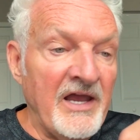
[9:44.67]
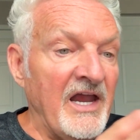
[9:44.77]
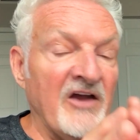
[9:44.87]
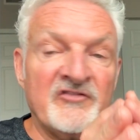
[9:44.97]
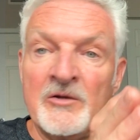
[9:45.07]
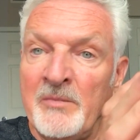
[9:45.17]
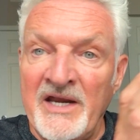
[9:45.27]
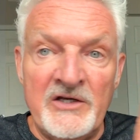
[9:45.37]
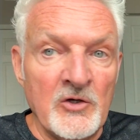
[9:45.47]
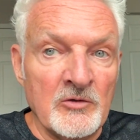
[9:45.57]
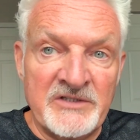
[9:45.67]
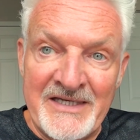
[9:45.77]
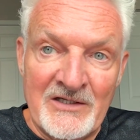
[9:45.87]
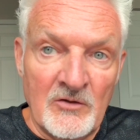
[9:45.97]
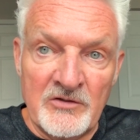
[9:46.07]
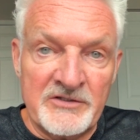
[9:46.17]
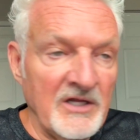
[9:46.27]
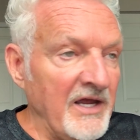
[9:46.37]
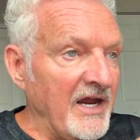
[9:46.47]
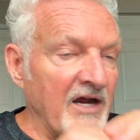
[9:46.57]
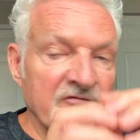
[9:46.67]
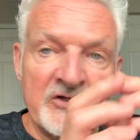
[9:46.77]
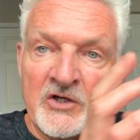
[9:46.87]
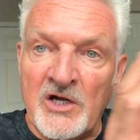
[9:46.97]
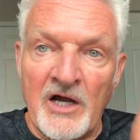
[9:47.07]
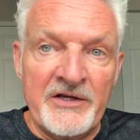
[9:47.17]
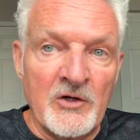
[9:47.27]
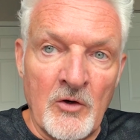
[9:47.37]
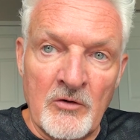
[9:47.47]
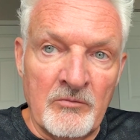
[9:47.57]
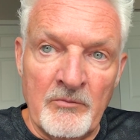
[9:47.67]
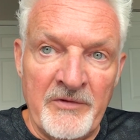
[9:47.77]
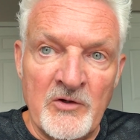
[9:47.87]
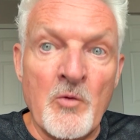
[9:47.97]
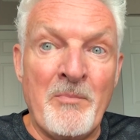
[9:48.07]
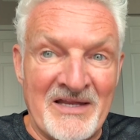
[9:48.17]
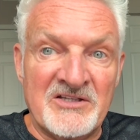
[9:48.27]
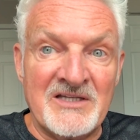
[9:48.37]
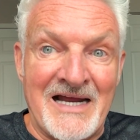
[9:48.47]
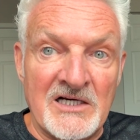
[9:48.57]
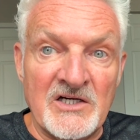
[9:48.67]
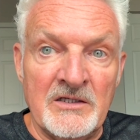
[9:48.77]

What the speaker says: after you made your deals, after you cut your best